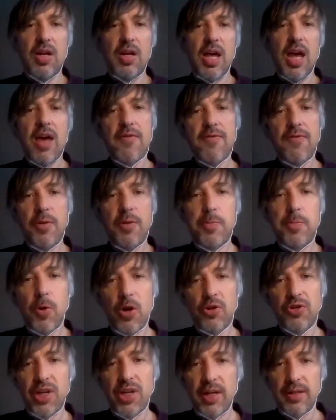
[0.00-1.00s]
Every
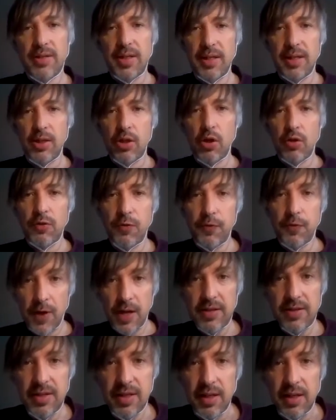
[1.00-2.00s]
project that got
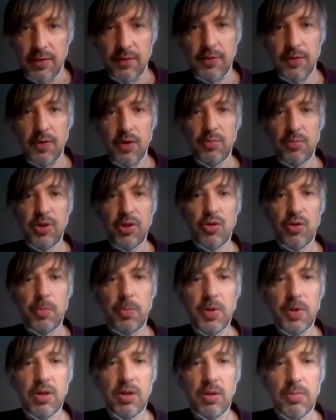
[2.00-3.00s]
funding from the
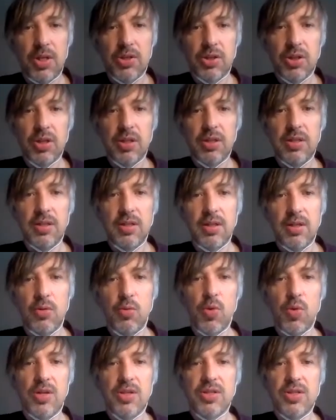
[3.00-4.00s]
European Commission
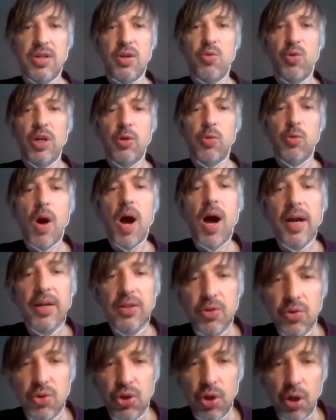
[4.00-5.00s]
was required
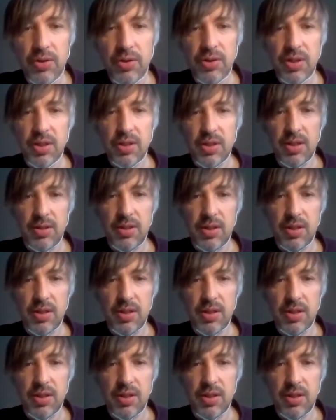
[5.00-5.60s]
to join the